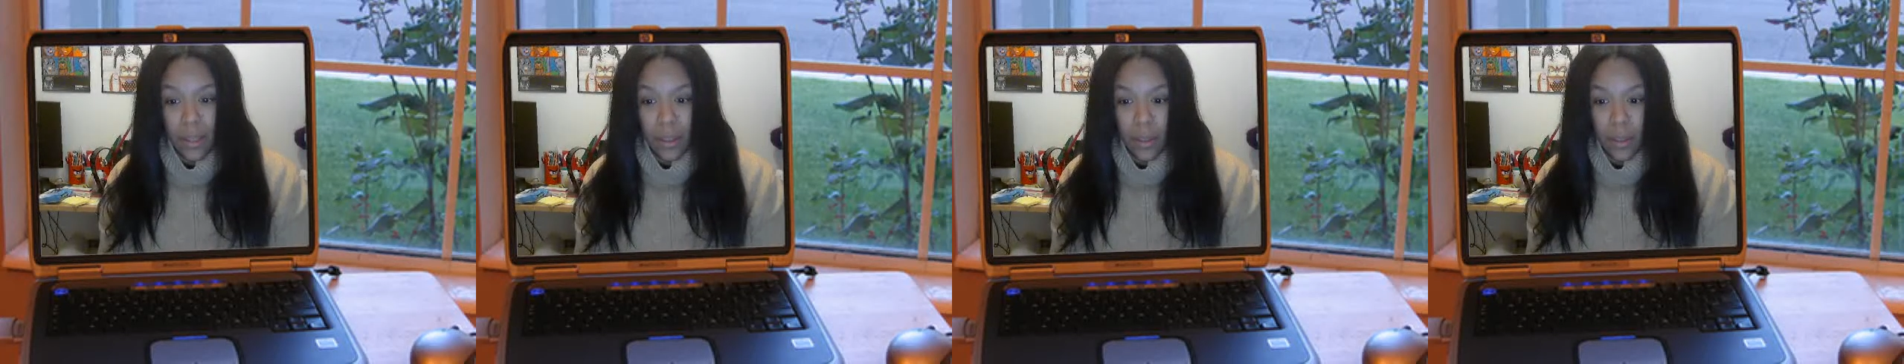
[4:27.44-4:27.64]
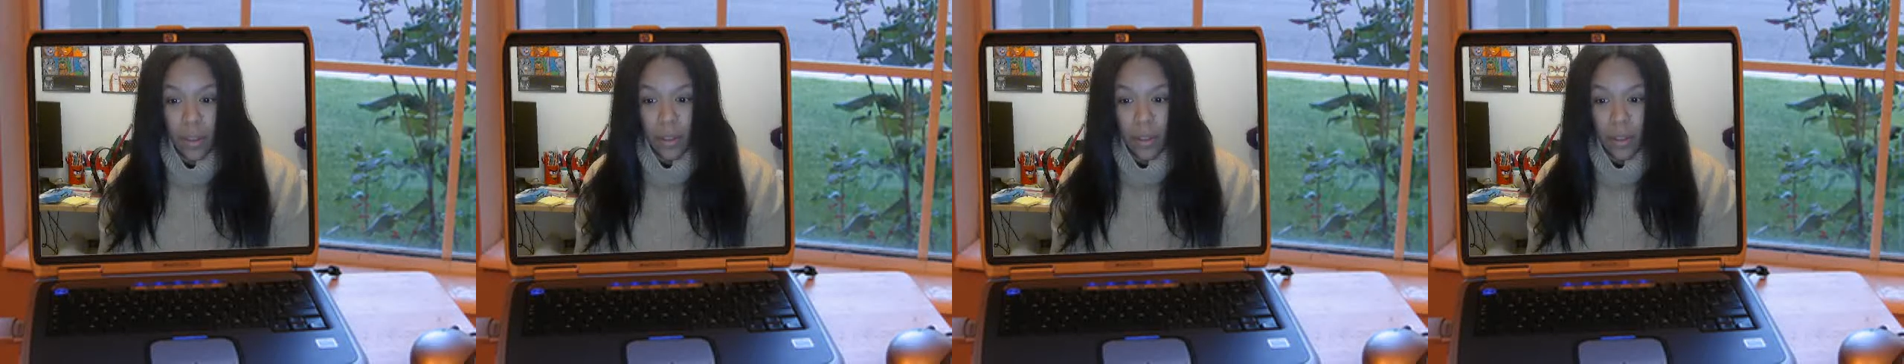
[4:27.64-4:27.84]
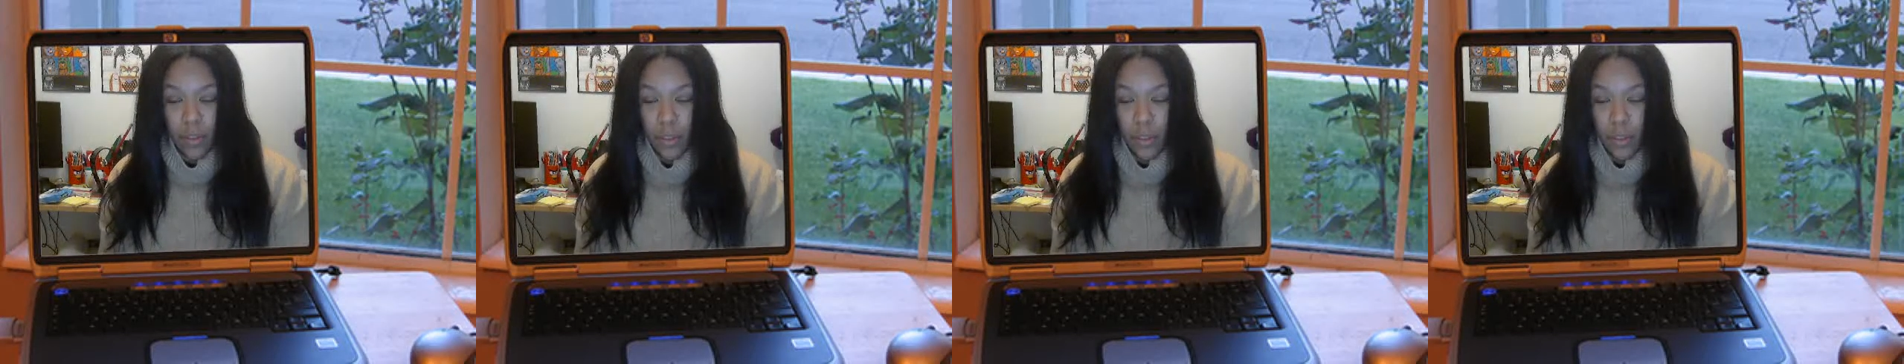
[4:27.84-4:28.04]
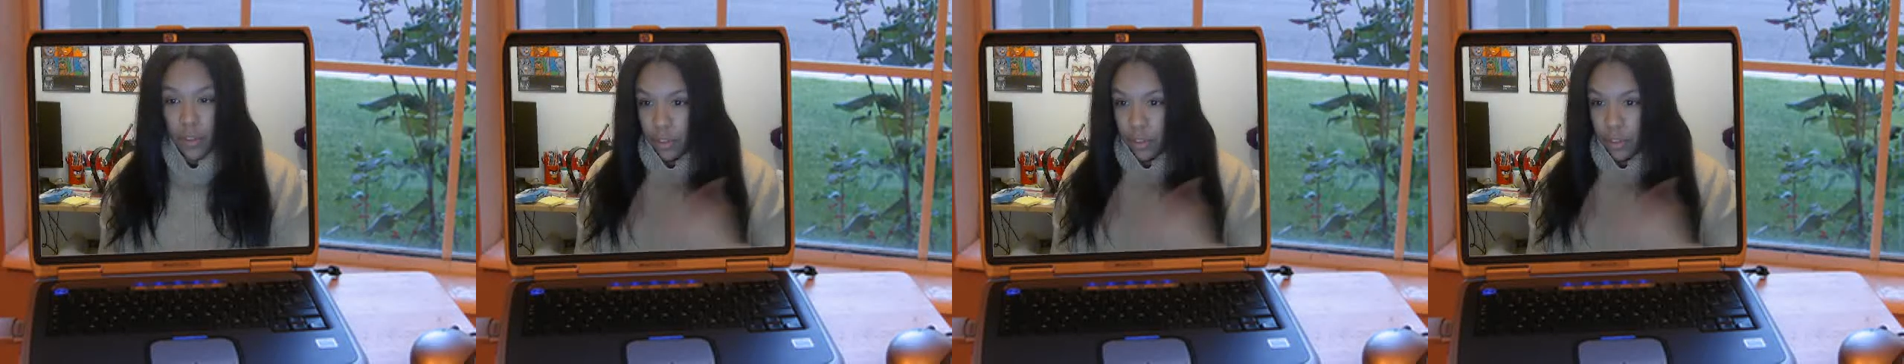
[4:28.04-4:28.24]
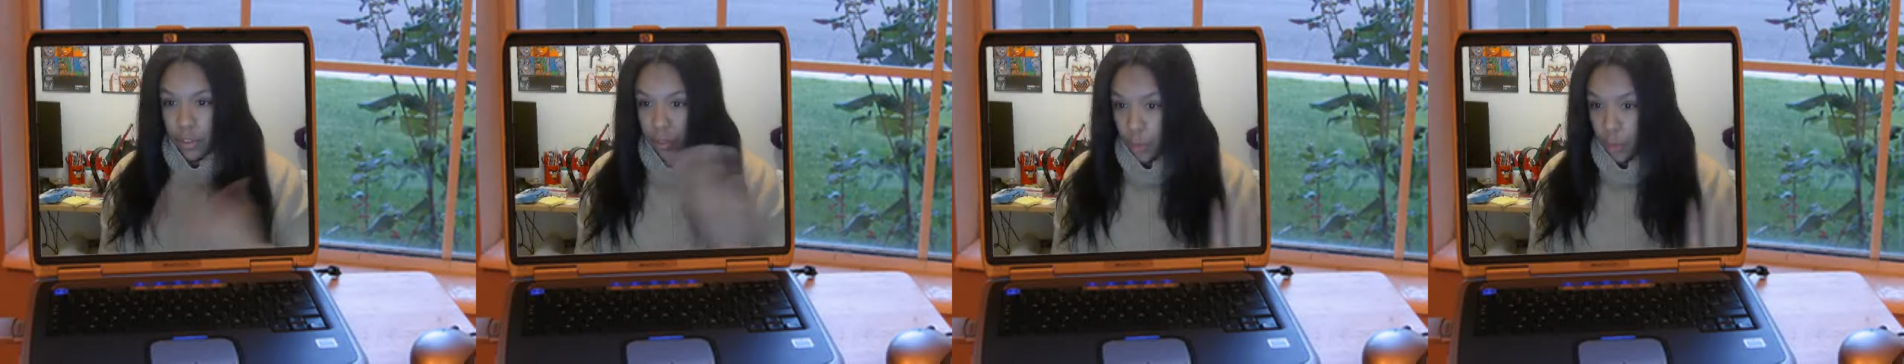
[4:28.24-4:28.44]
For those
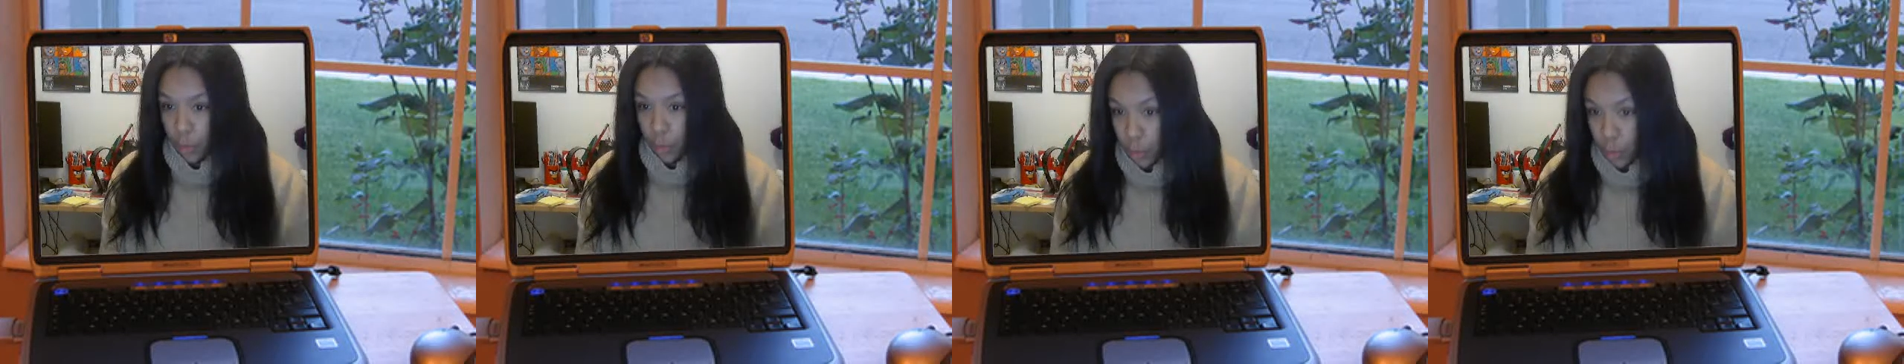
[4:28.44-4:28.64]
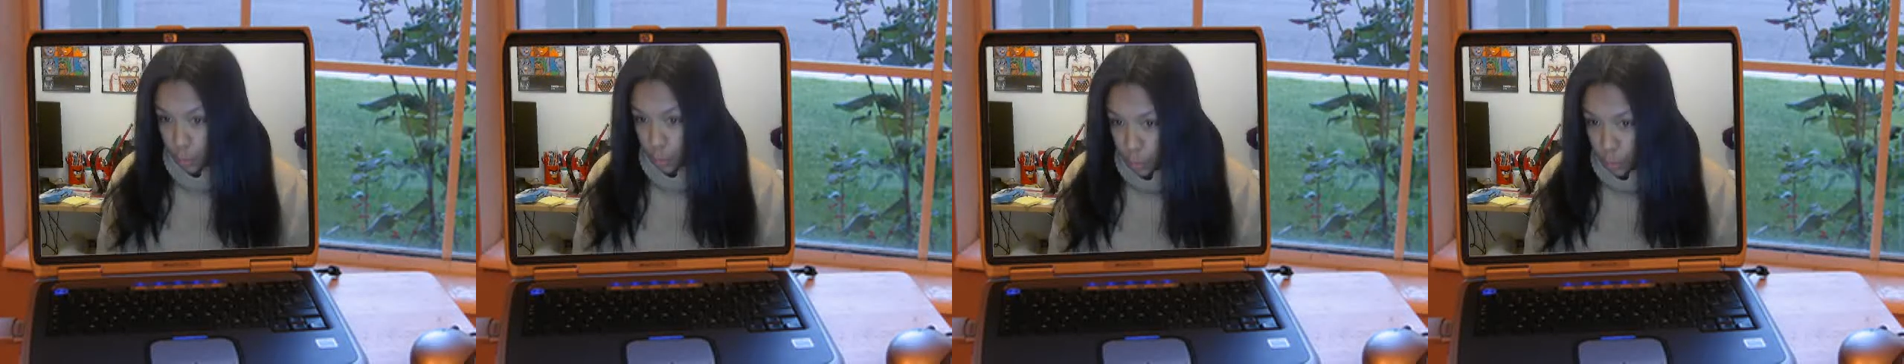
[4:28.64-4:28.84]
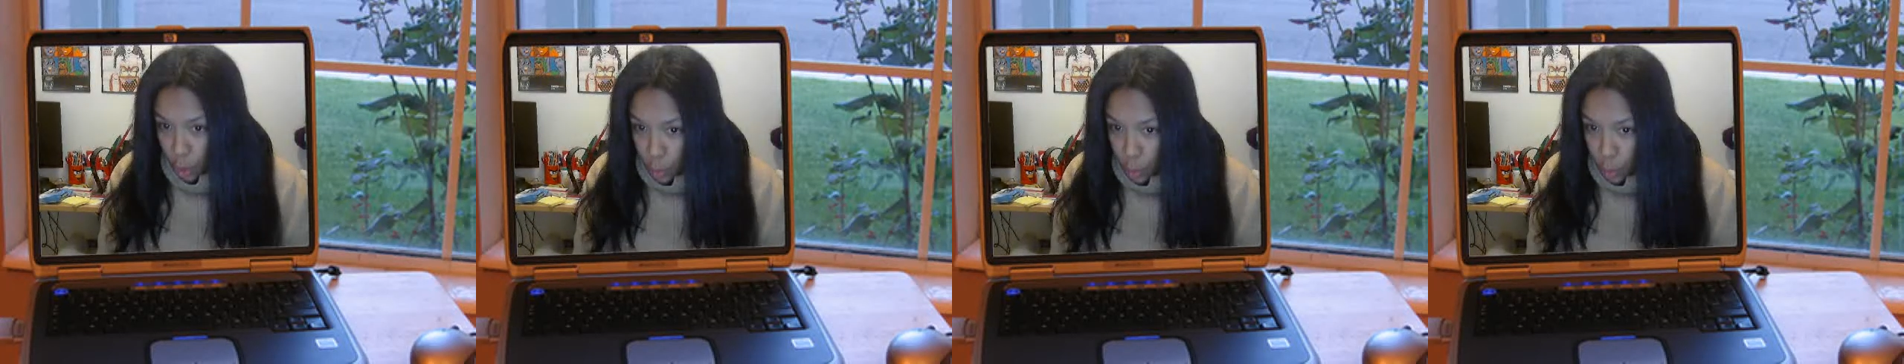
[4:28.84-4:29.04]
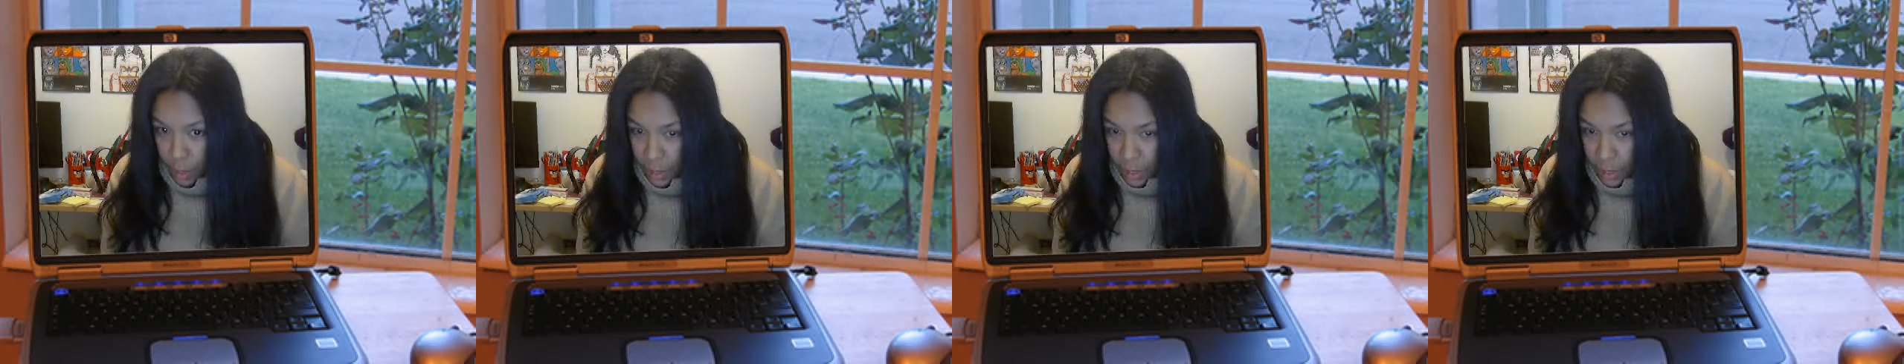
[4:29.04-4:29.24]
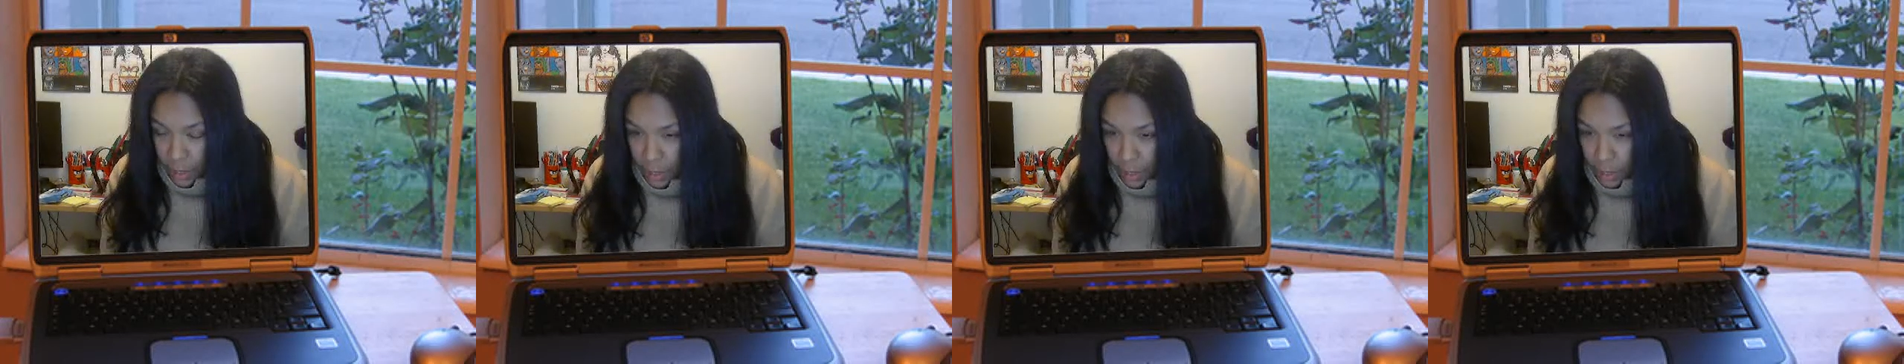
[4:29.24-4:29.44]
of you who don't know what a
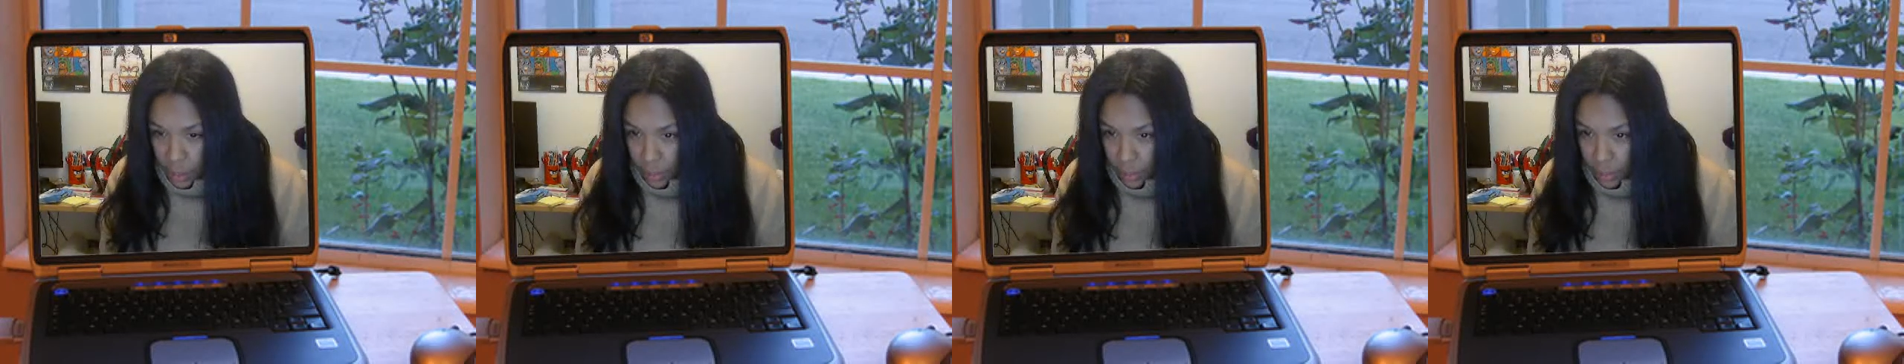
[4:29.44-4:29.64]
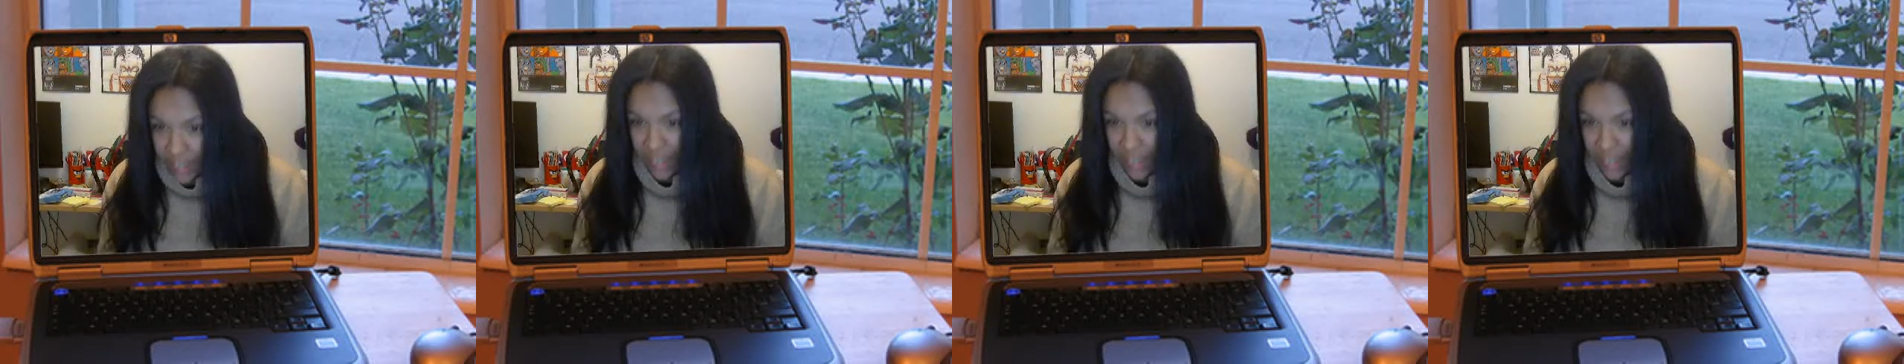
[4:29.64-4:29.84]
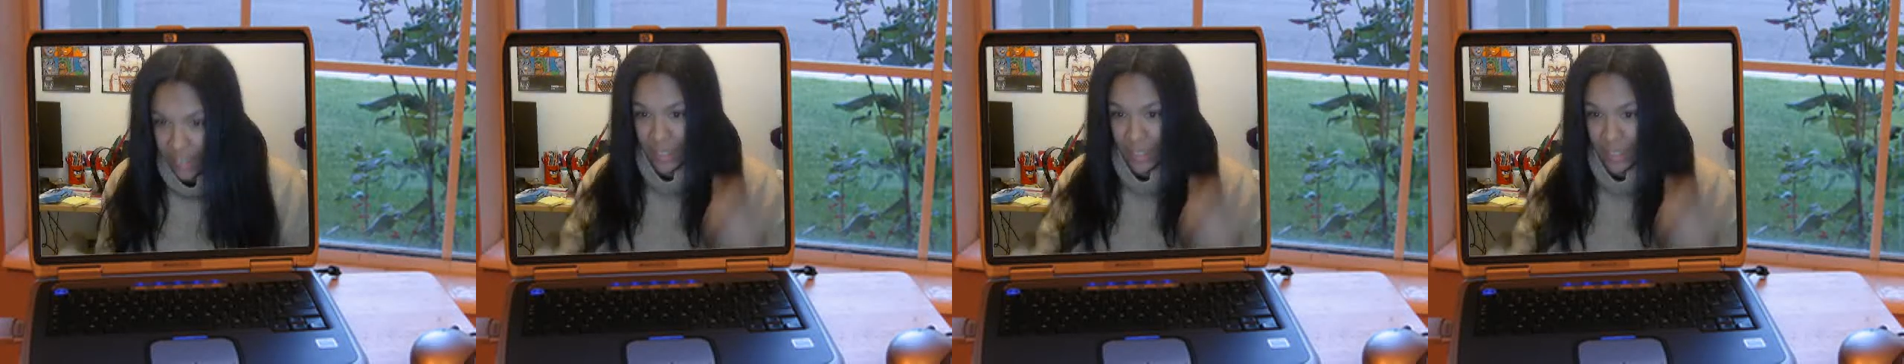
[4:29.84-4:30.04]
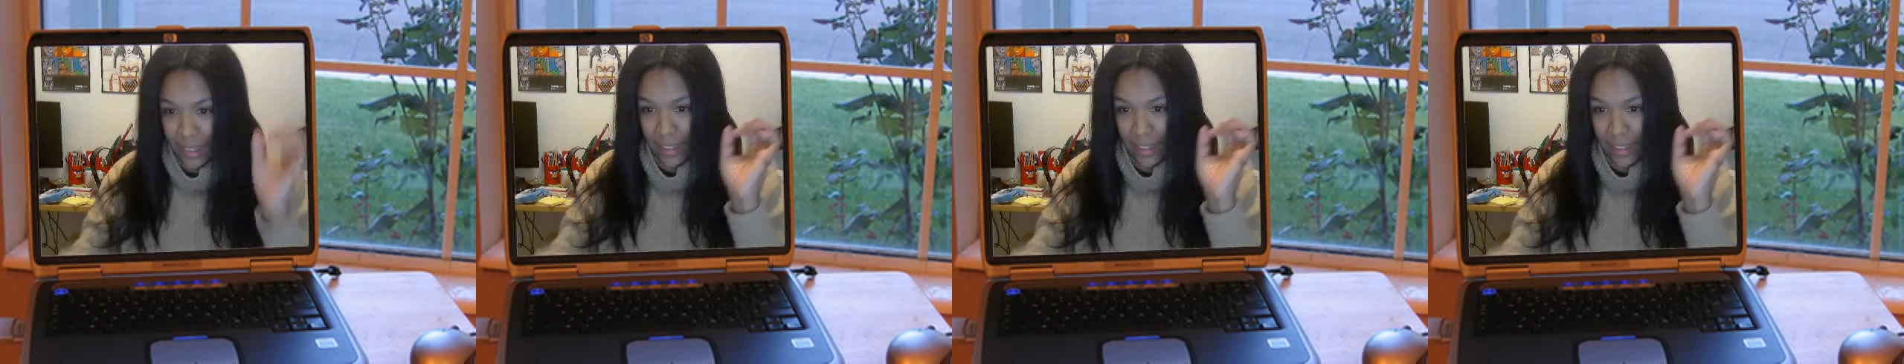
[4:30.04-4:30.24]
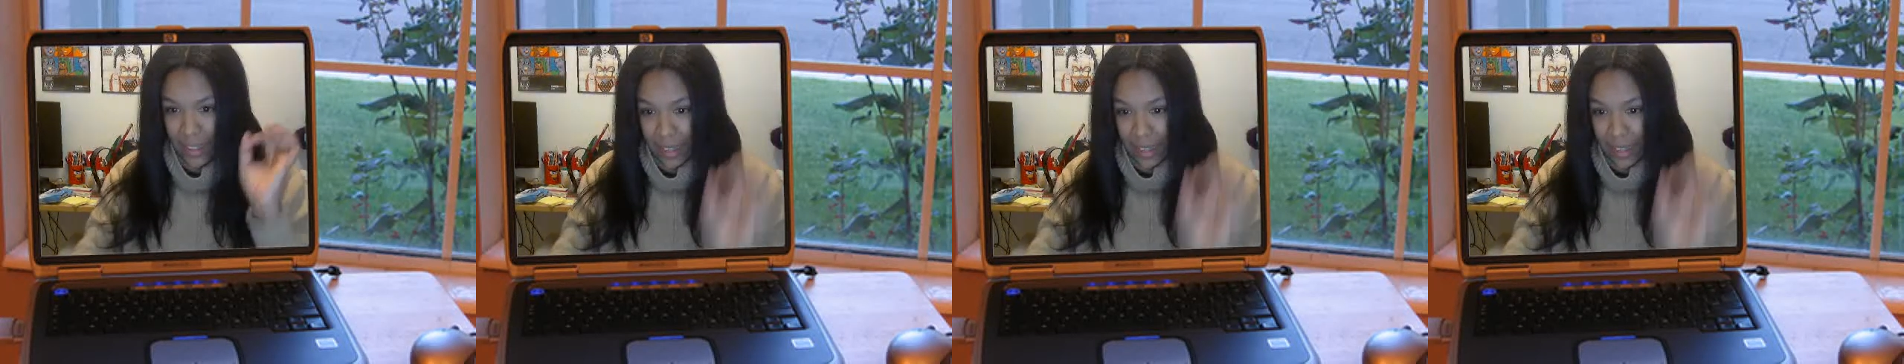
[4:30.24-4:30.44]
conditional
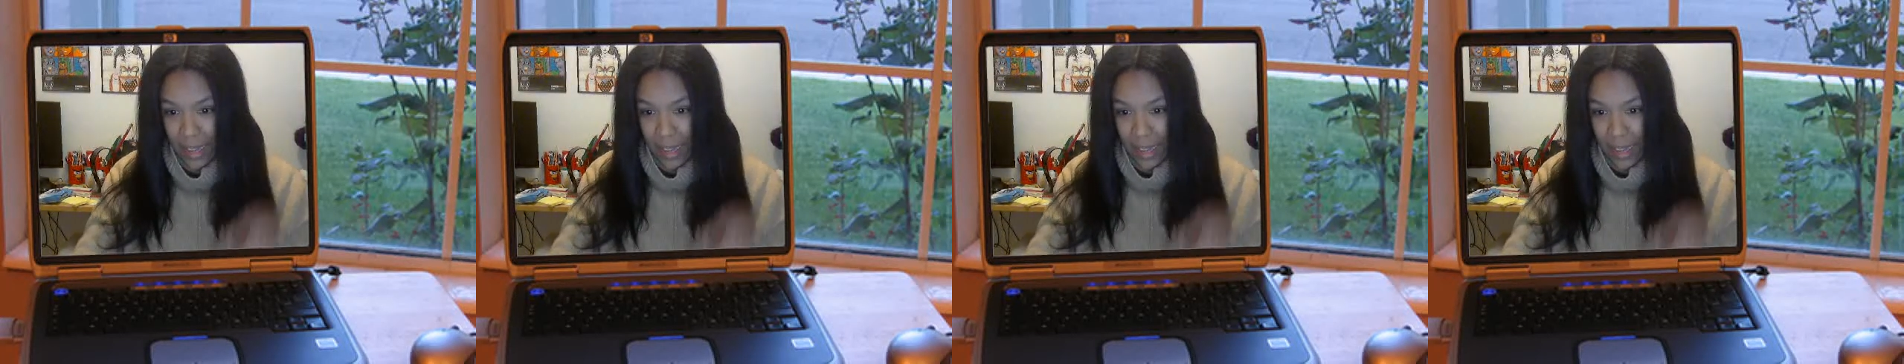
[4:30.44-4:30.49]
sentence